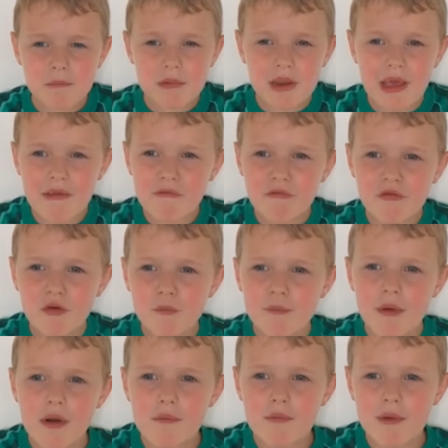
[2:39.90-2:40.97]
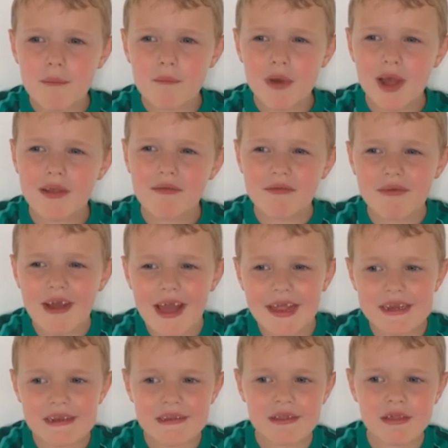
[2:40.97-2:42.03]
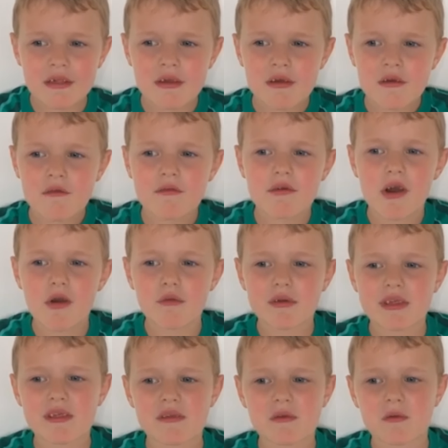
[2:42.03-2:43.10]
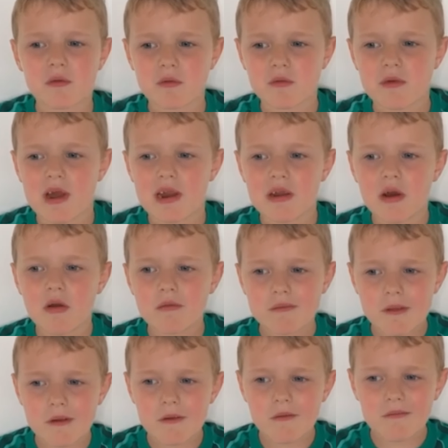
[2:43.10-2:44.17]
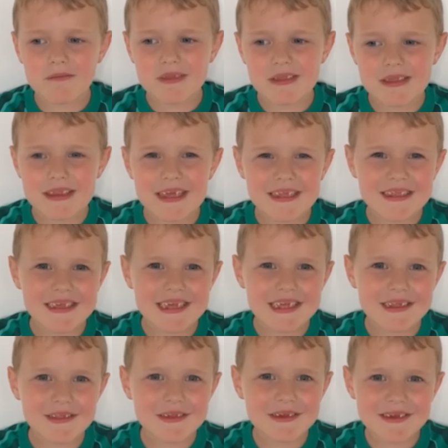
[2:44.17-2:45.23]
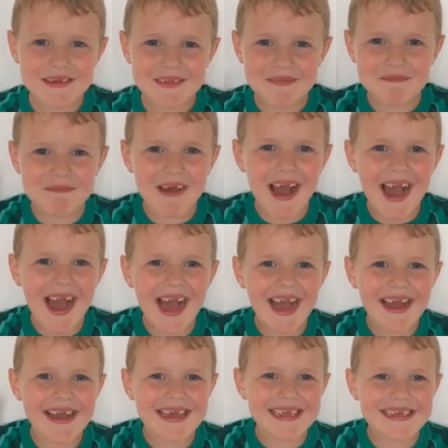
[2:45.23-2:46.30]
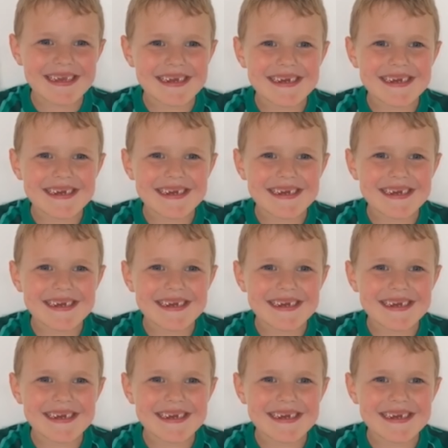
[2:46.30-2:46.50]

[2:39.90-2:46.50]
playing football with my friends, throwing school and all the lovely teachers. Bye.